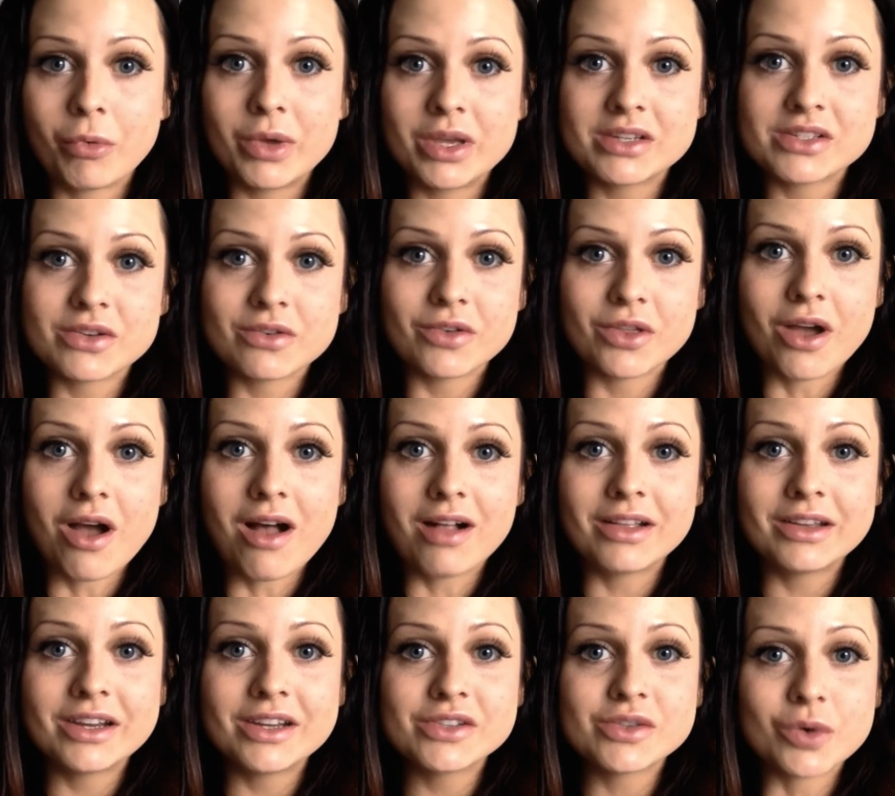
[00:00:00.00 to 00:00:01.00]
weeks over the
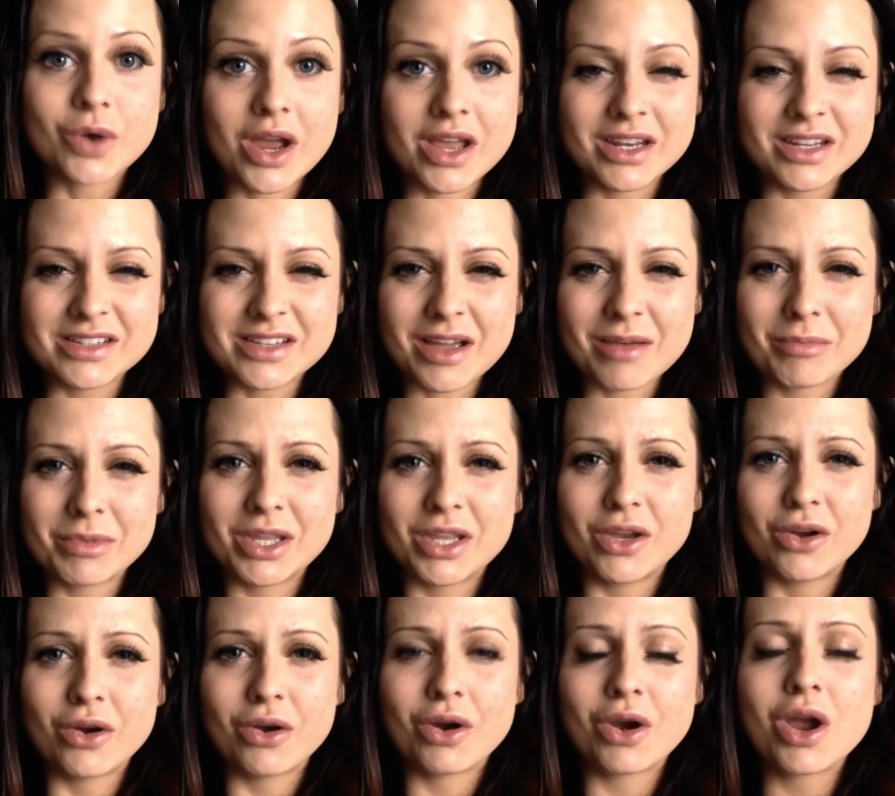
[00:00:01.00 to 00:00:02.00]
holidays or any time in the
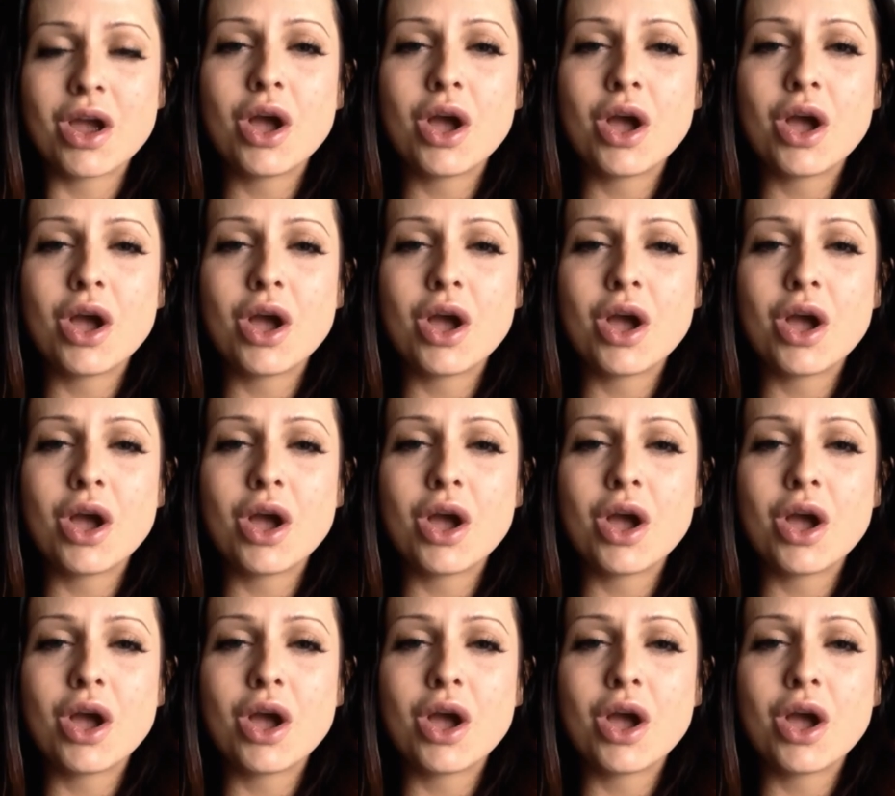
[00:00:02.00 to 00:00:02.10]
year,